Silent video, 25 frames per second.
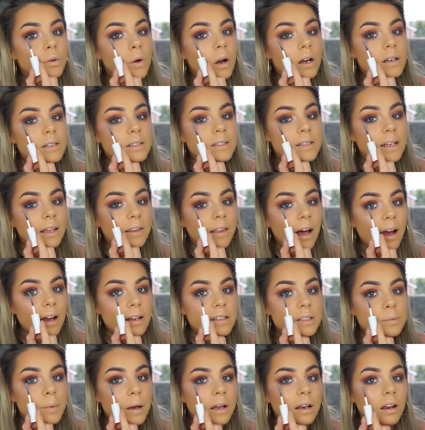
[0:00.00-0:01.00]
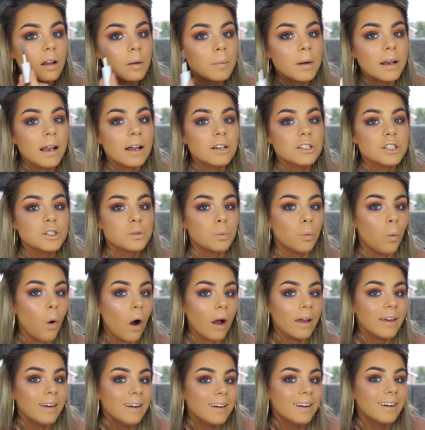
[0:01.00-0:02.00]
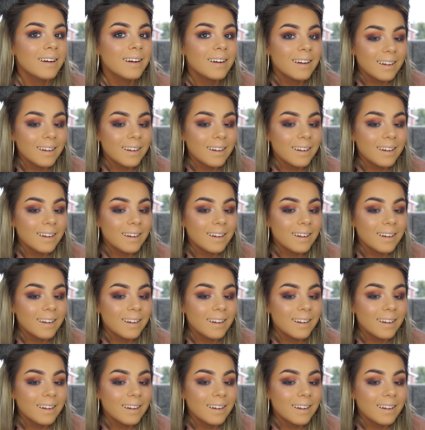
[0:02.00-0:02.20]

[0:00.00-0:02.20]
Do you guys see that? It's made like my lashes white.